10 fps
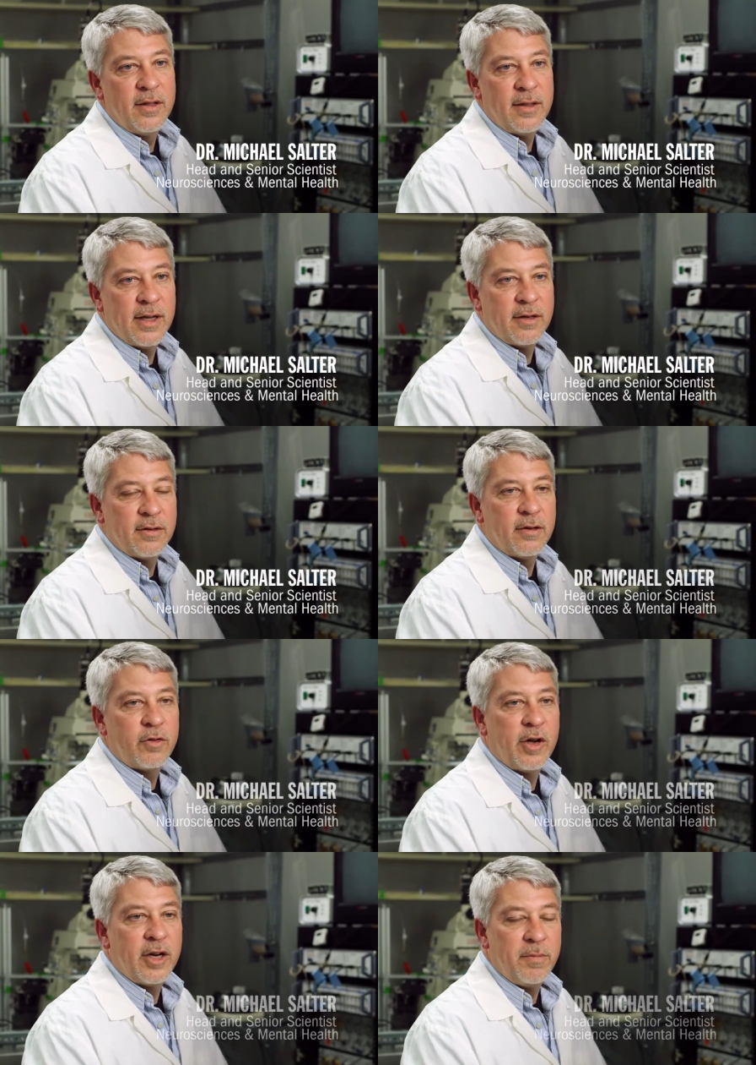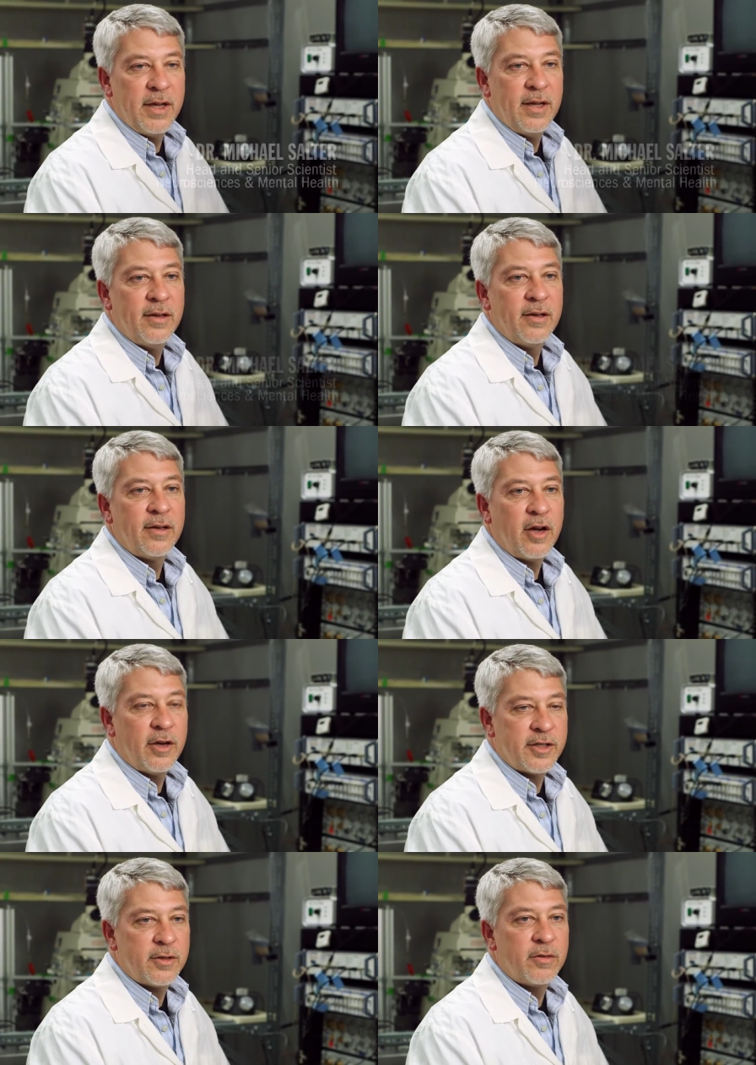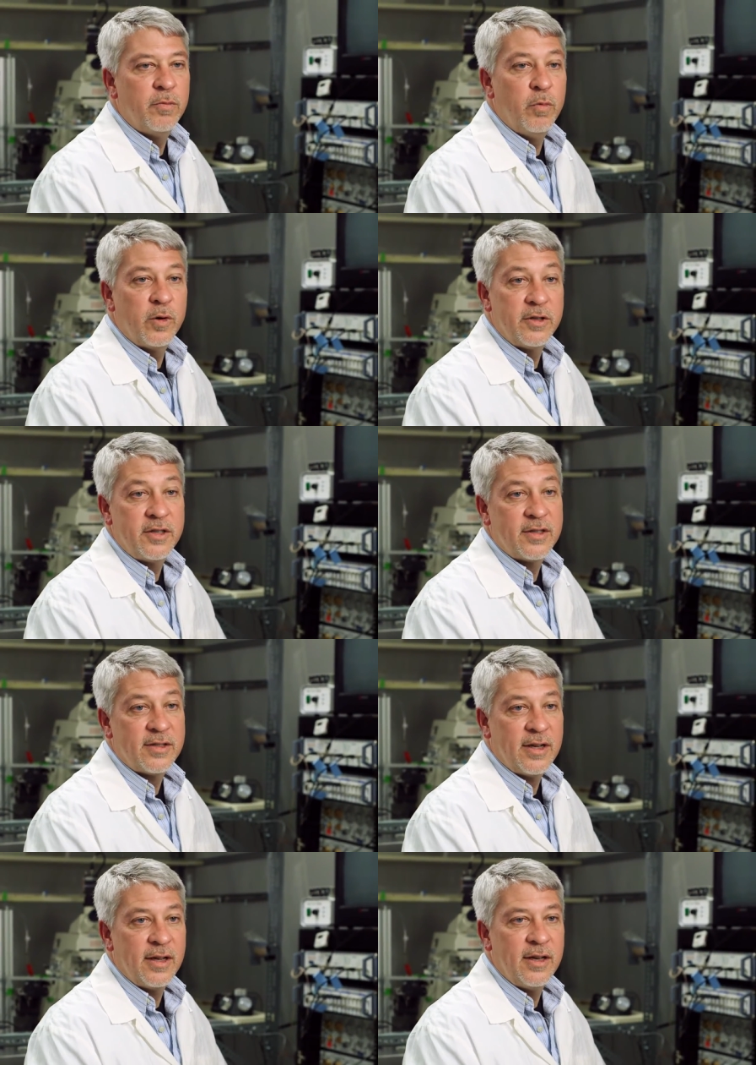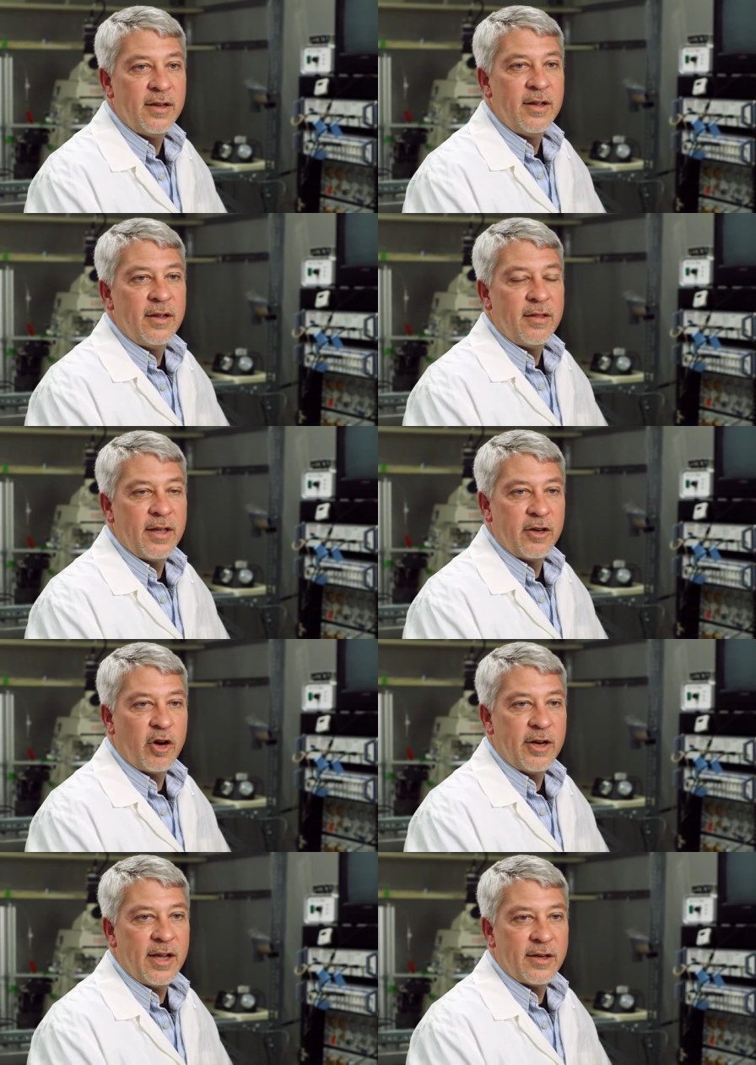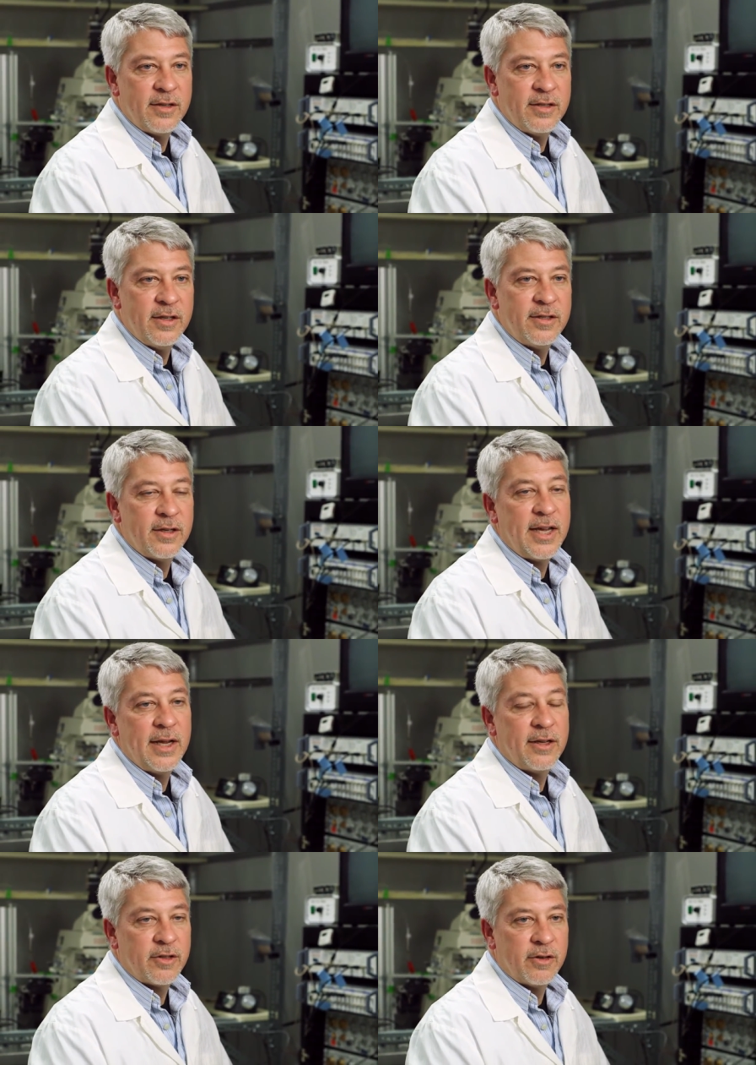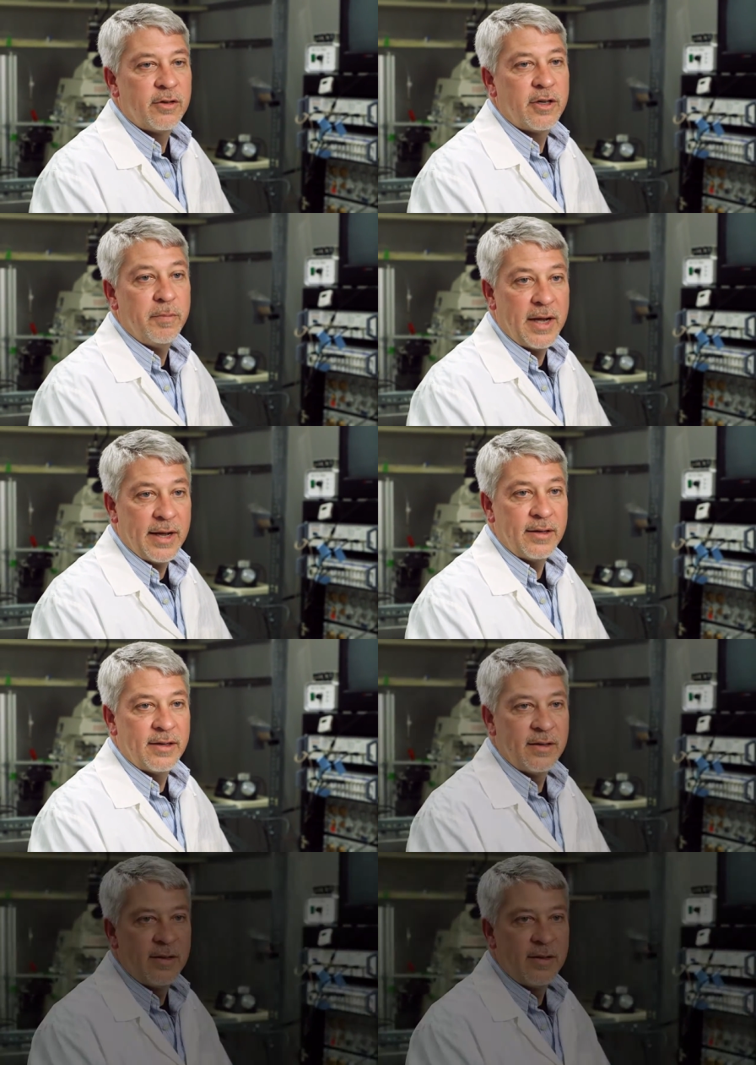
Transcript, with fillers: that chronic pain costs more to society than cardiac disease and cancer combined.